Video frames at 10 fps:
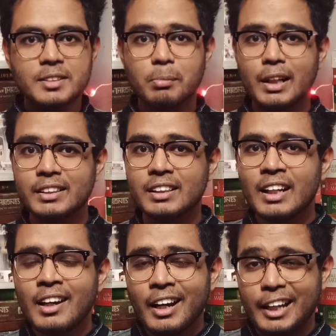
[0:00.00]
month,
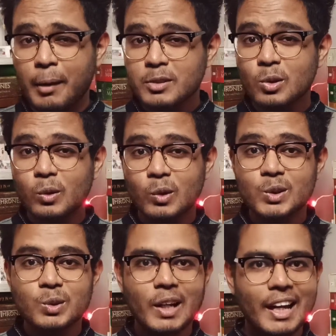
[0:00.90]
and I'm so
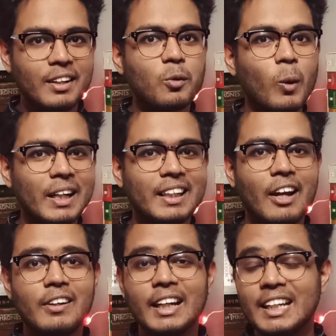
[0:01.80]
close to like 1k,
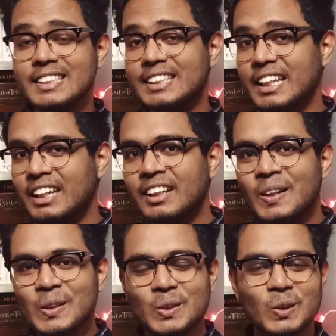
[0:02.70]
I will again say.
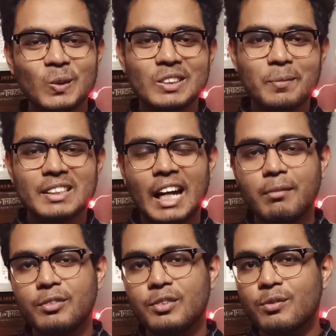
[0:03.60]
So do
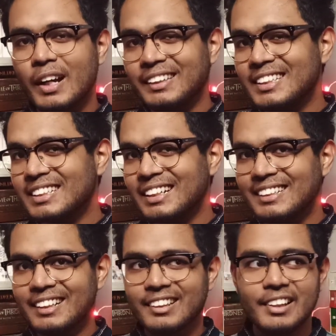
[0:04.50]
subscribe if you find this
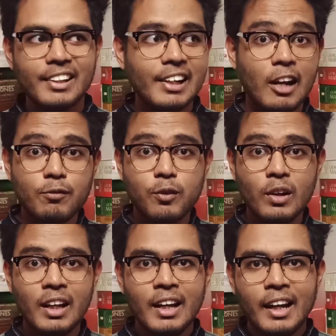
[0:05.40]
content a little
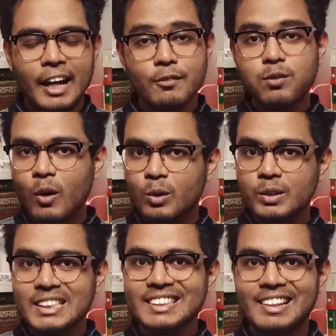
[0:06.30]
helpful, and follow
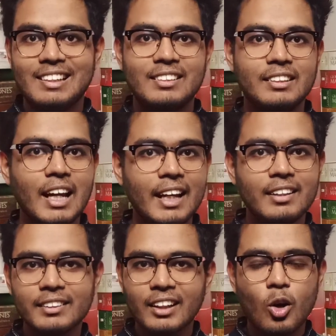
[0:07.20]
this thread,
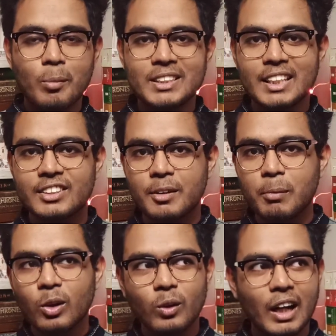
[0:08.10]
like the comment section
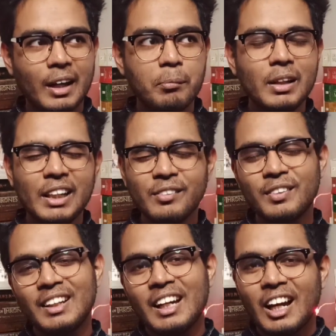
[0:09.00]
below. I believe
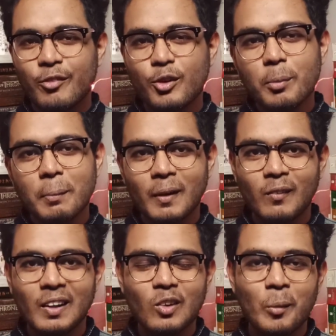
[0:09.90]
a few people
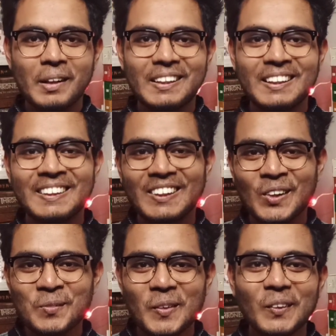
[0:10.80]
will comment
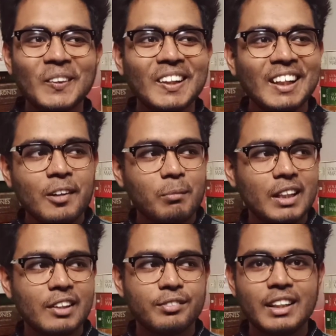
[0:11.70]
down below,
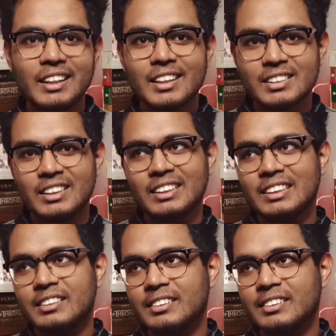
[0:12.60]
but if they doesn't,